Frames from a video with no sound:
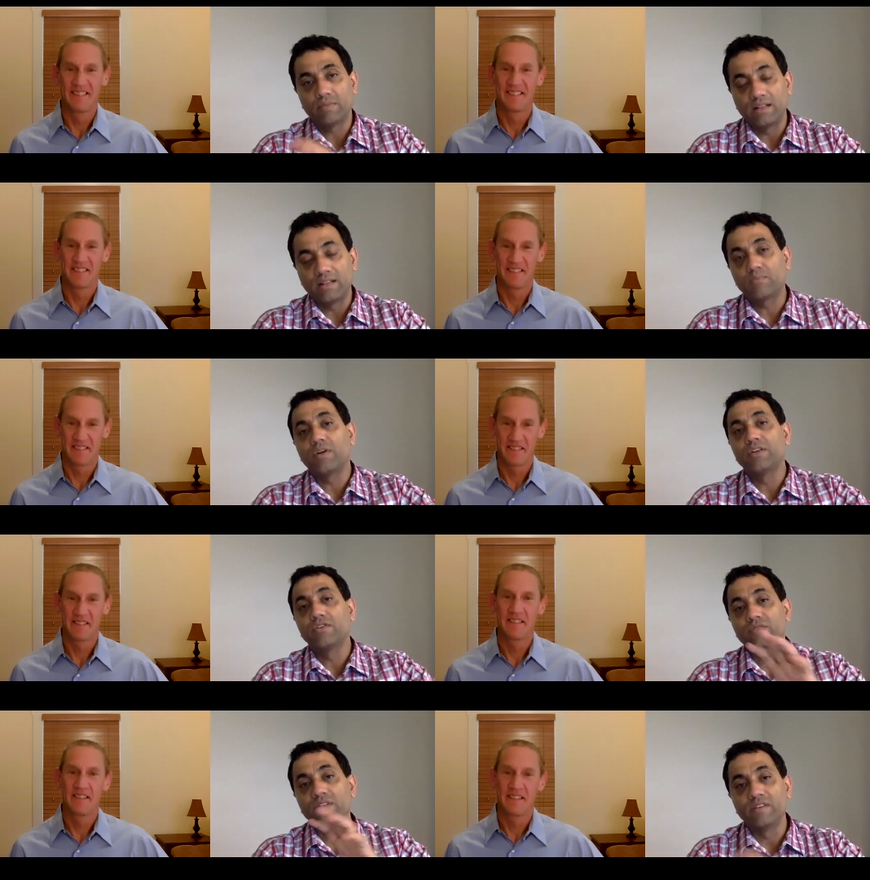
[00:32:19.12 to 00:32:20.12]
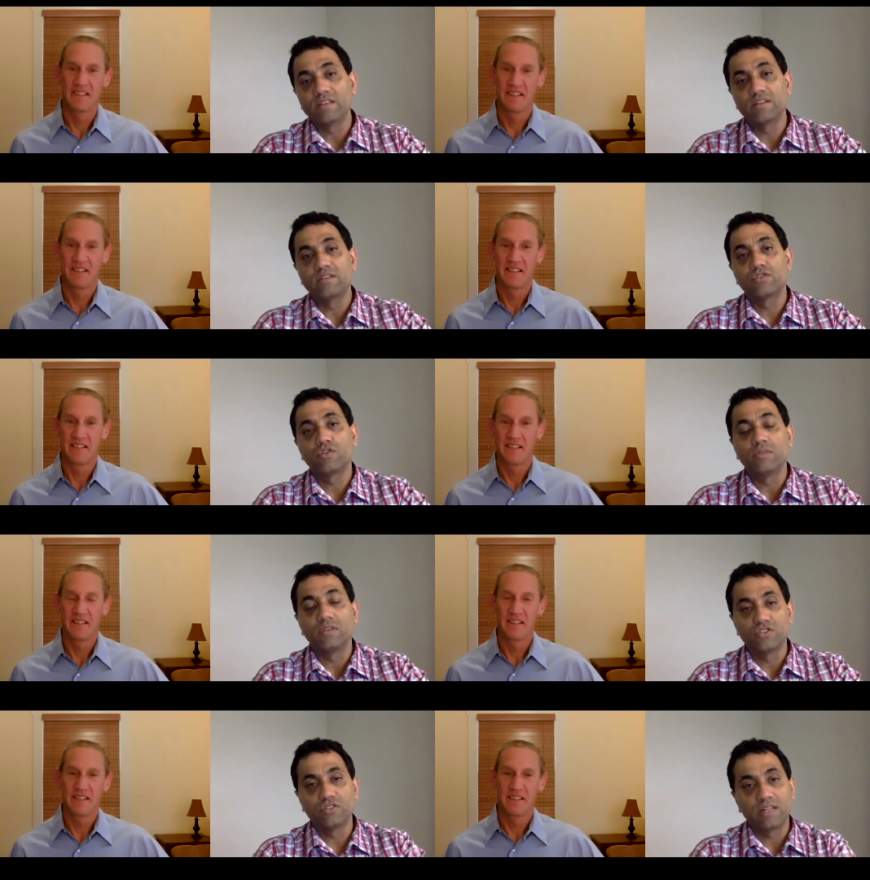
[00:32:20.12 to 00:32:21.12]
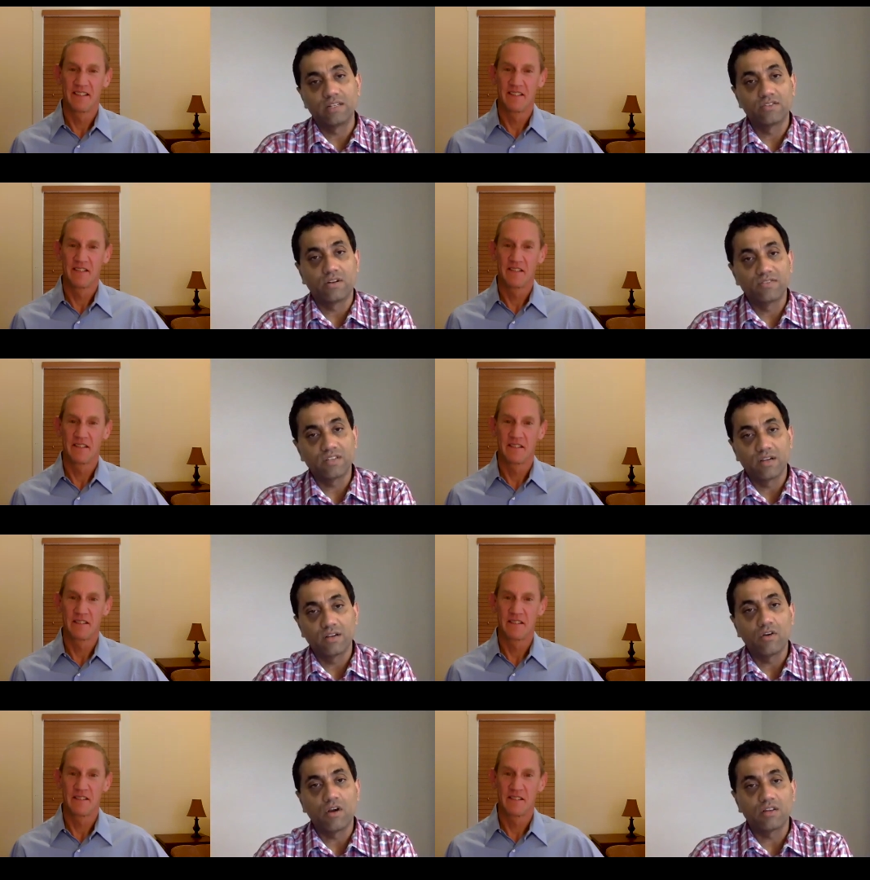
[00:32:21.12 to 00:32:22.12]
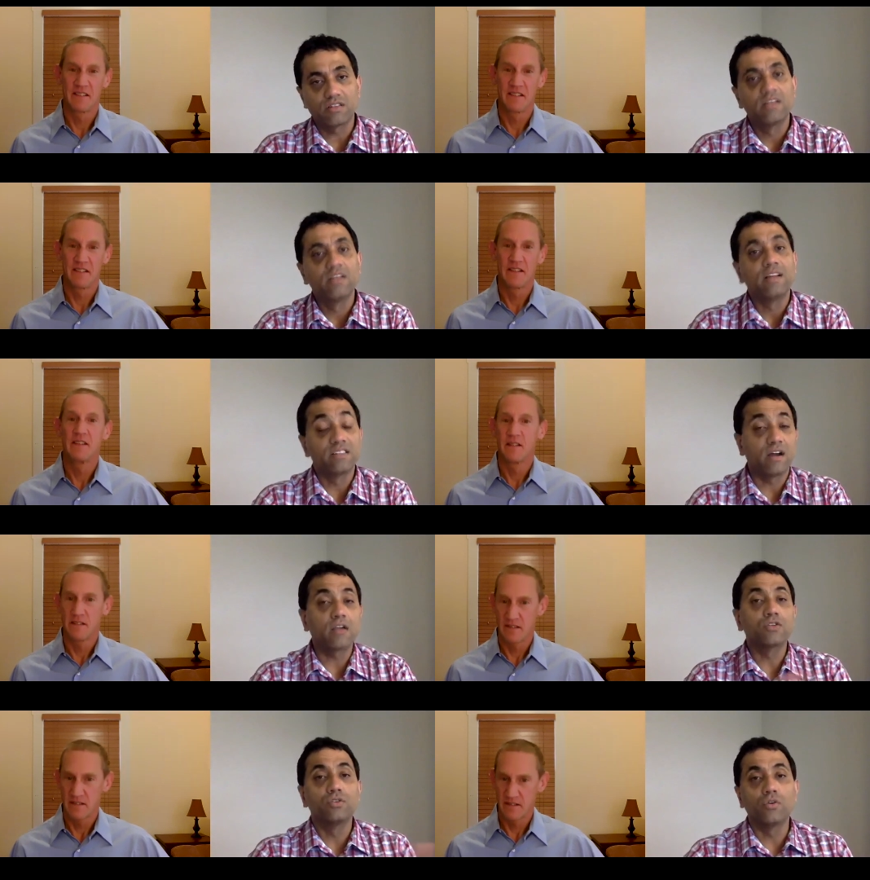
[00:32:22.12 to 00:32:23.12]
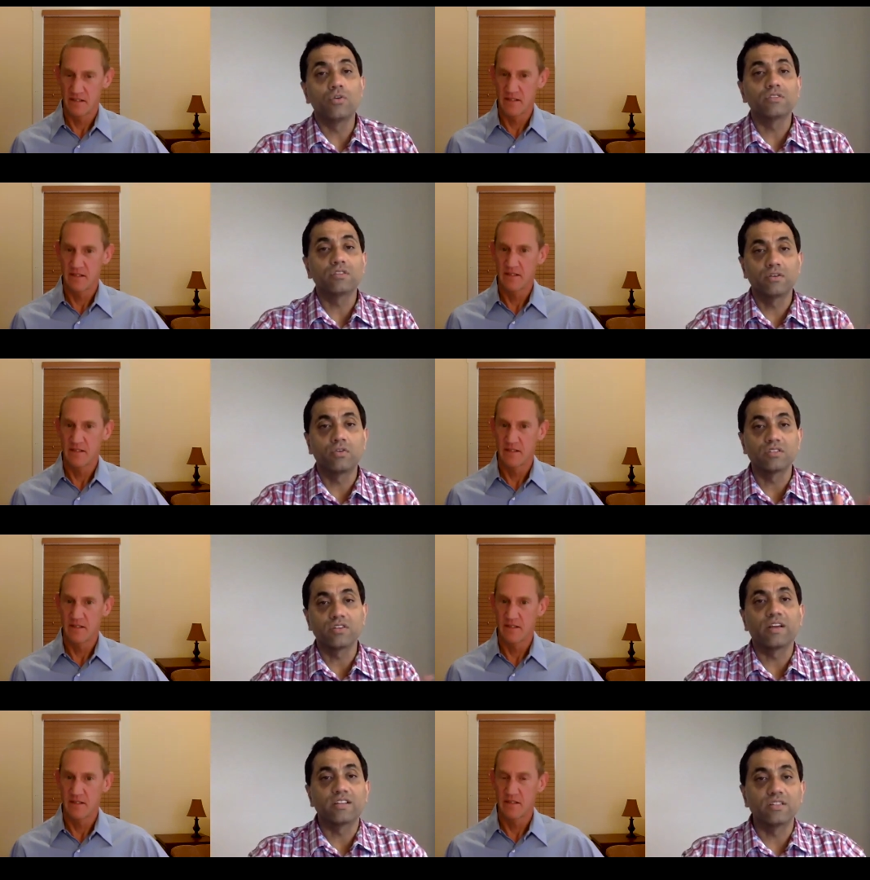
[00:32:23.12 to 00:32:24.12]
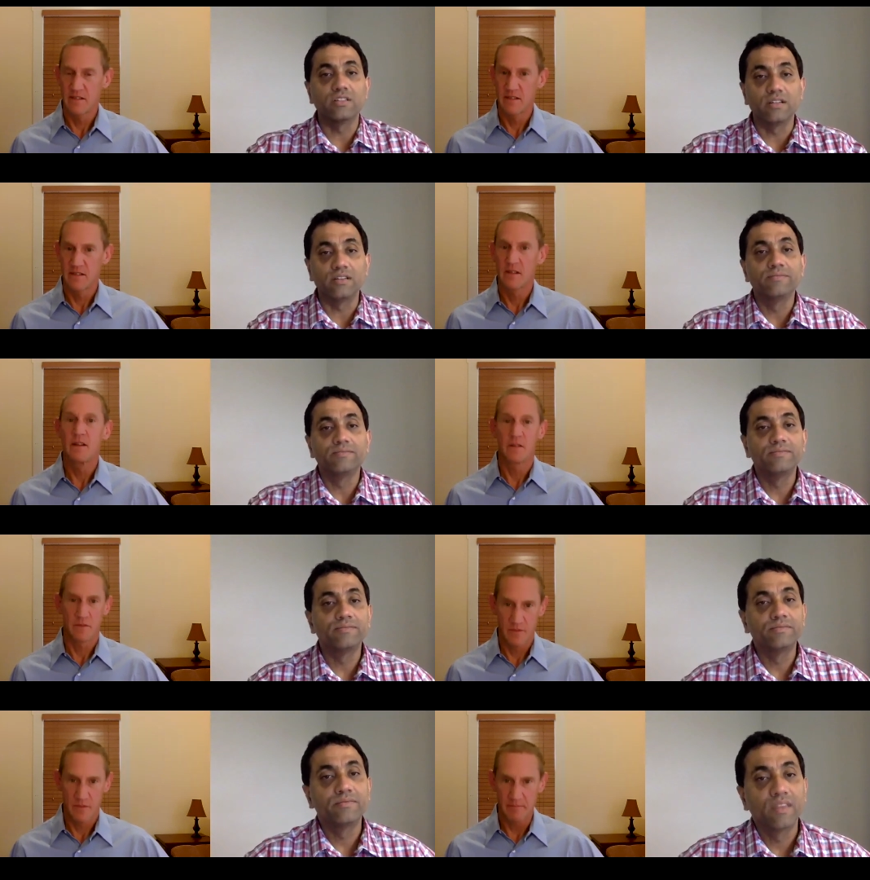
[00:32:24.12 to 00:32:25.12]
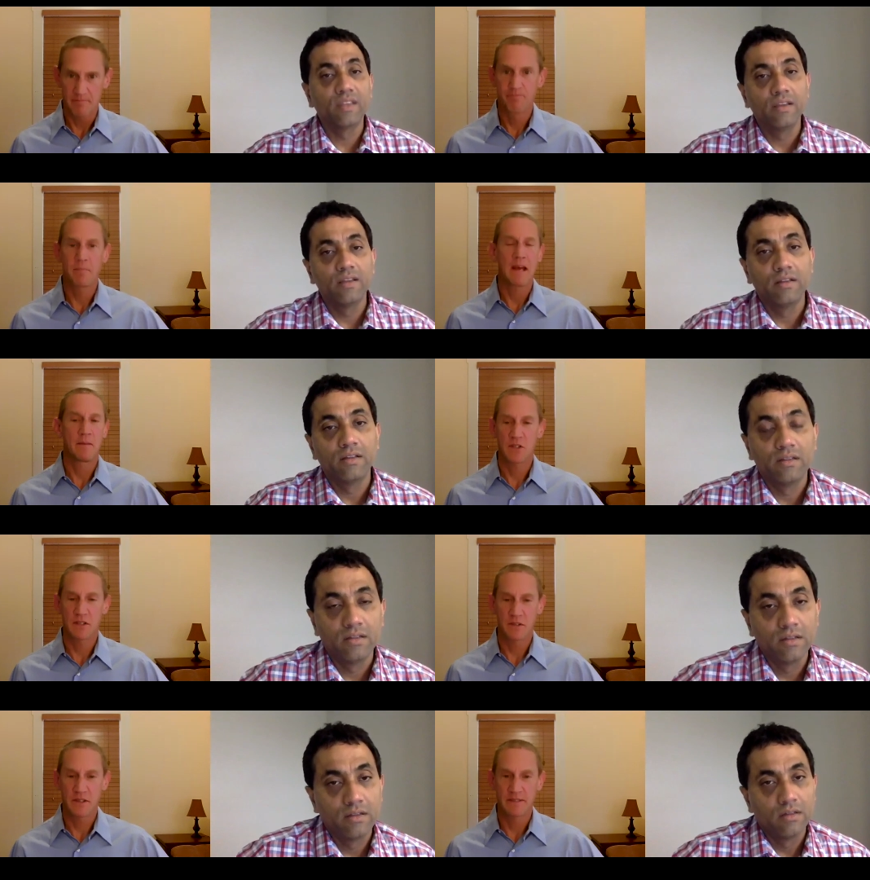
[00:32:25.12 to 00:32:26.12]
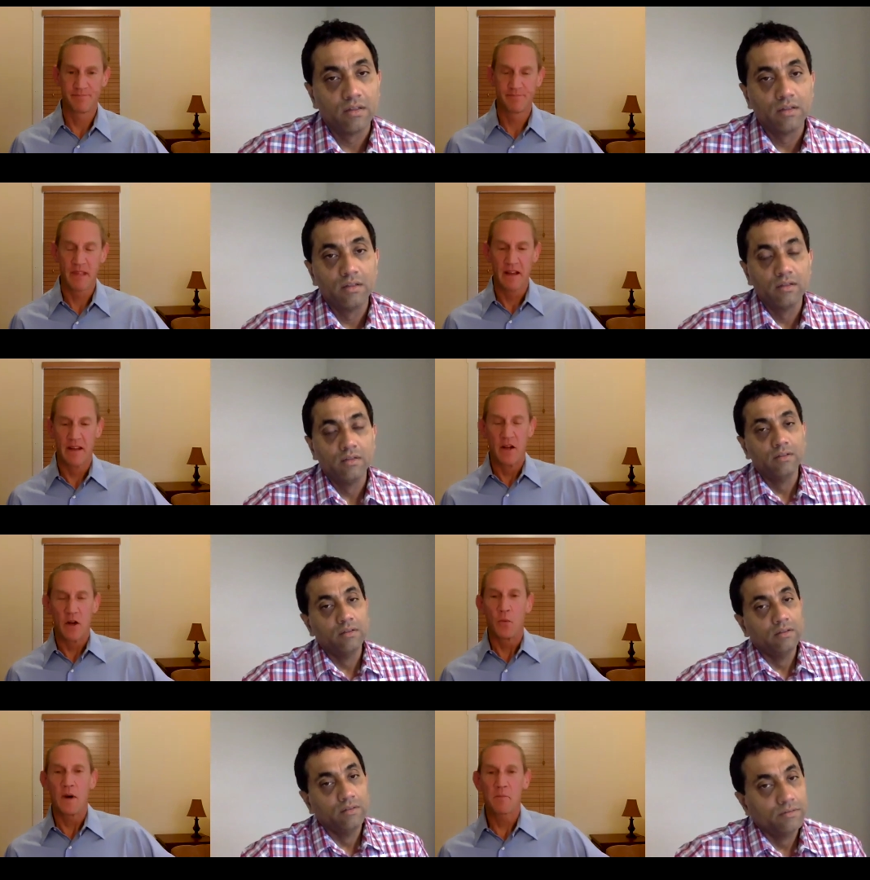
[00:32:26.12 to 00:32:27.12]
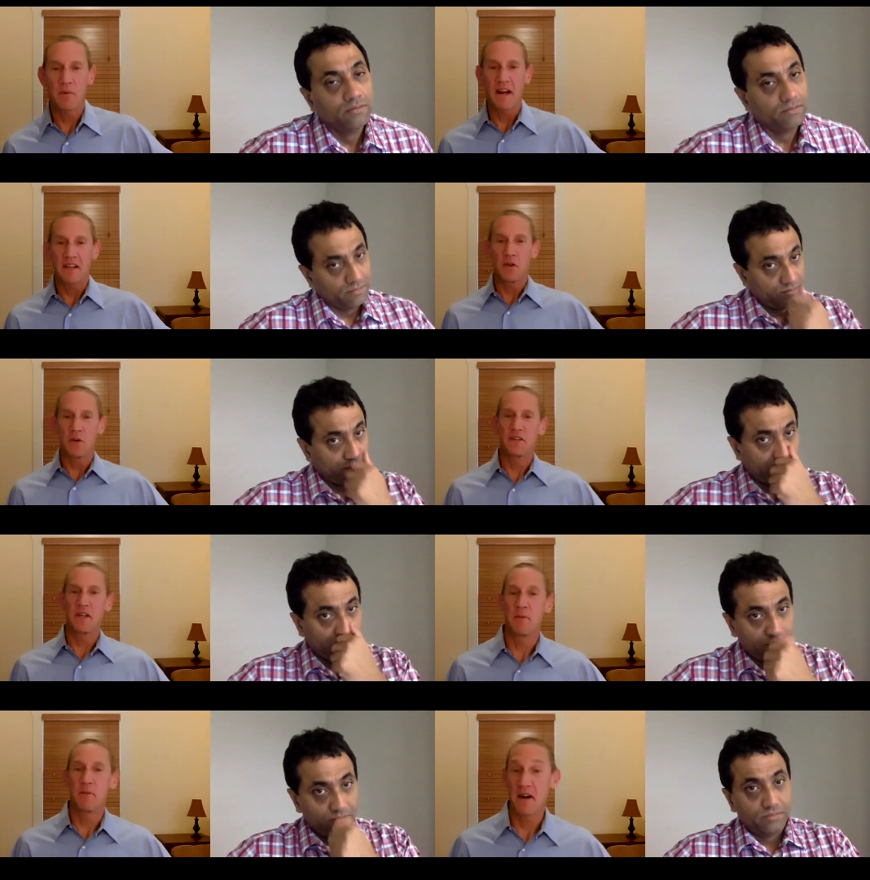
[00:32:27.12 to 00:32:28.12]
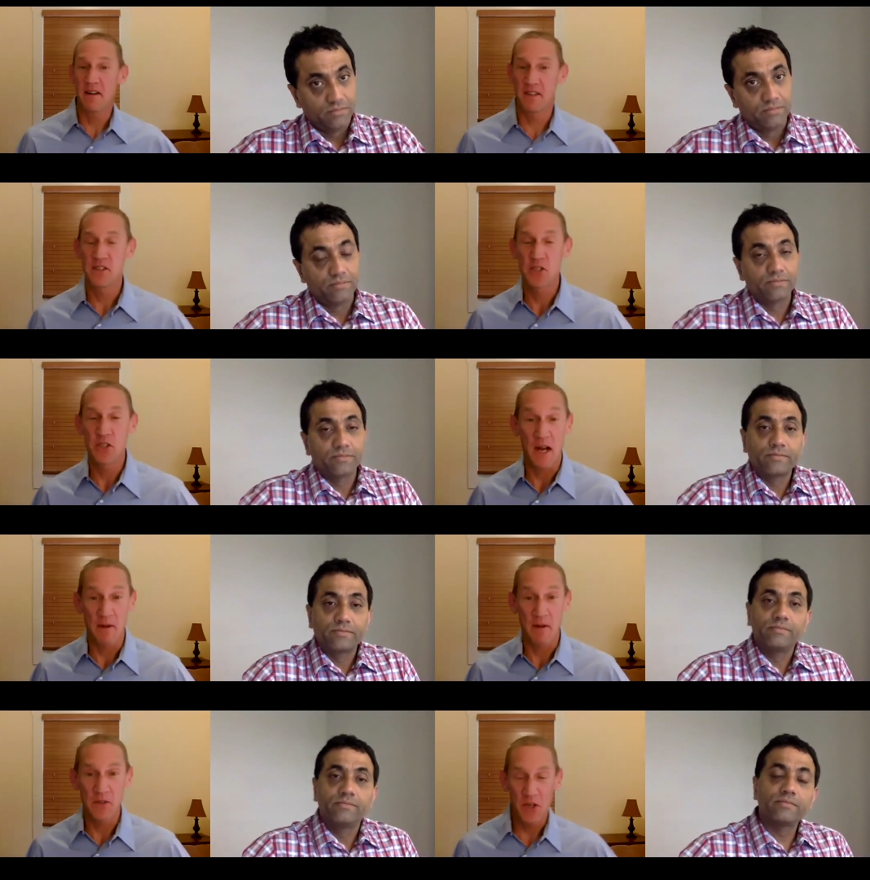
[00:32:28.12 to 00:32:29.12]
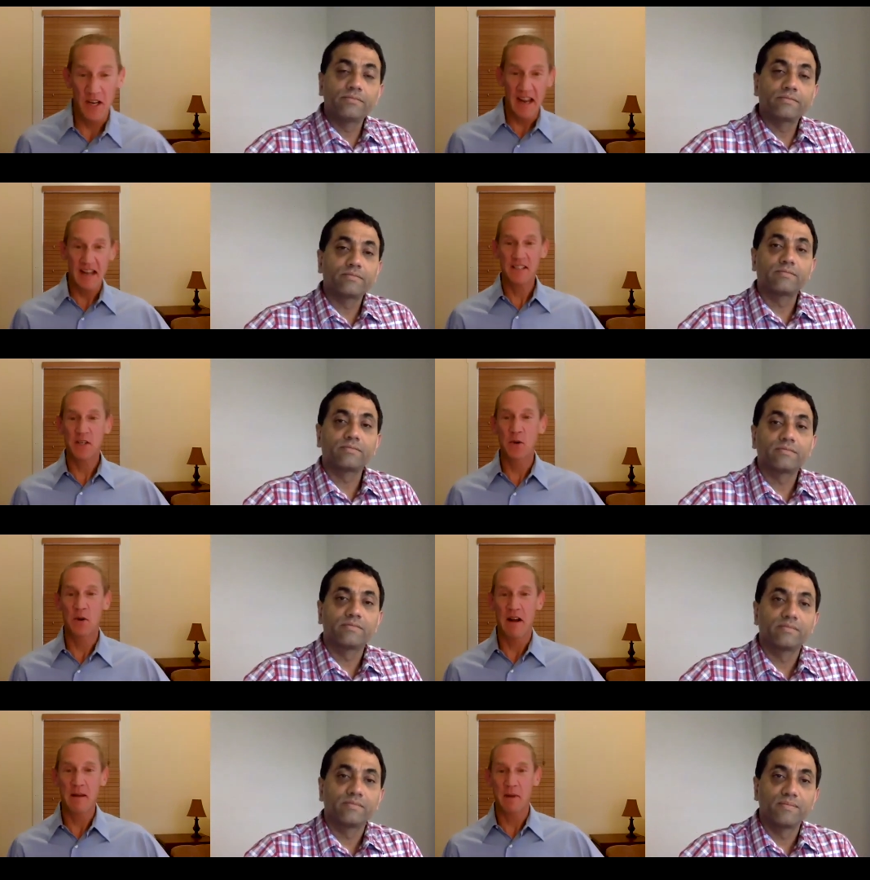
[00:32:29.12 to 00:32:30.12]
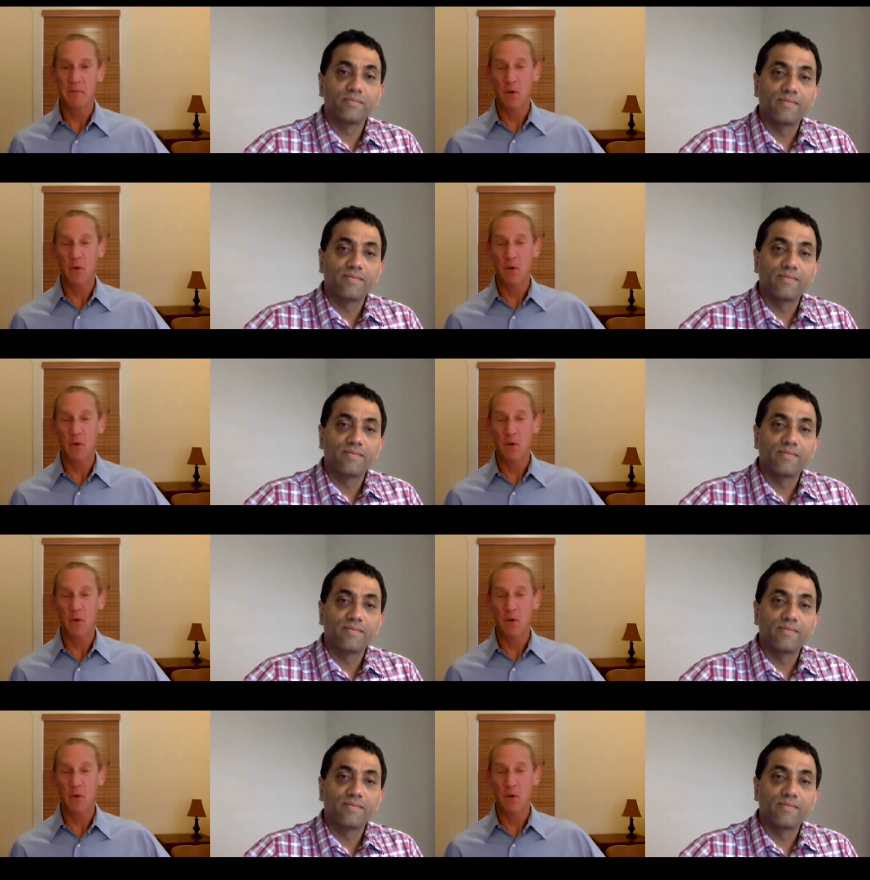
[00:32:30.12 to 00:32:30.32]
Speaker 1: by that point, you've invested so much that it sort of sunk cost. It's hard to do course, course correction then.
Speaker 2: Right. Absolutely. Well, Prat, you have done a marvelous job. I was going to ask you a wrap up